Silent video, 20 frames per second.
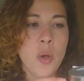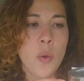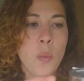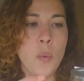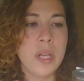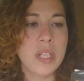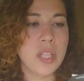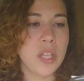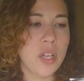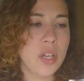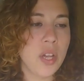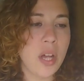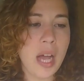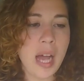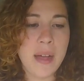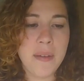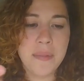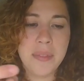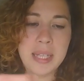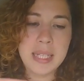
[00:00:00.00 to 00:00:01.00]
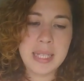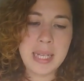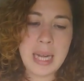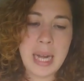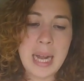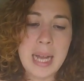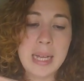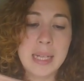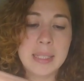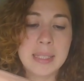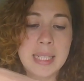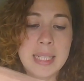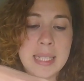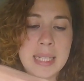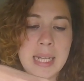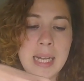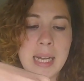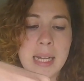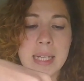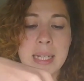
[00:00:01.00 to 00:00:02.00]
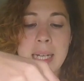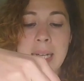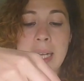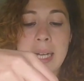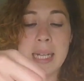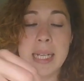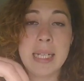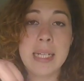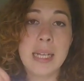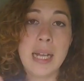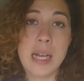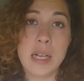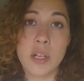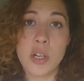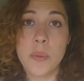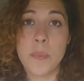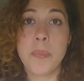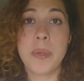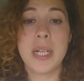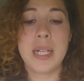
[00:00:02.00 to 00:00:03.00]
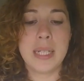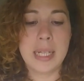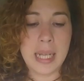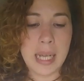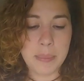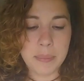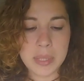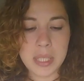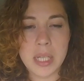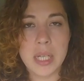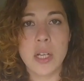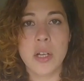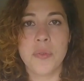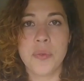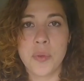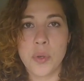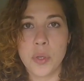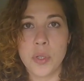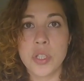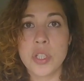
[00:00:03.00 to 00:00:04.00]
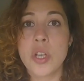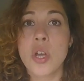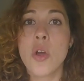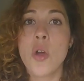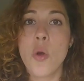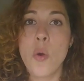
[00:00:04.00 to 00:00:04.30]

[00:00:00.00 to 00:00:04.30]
Once that you have this can clean and completely empty, of course,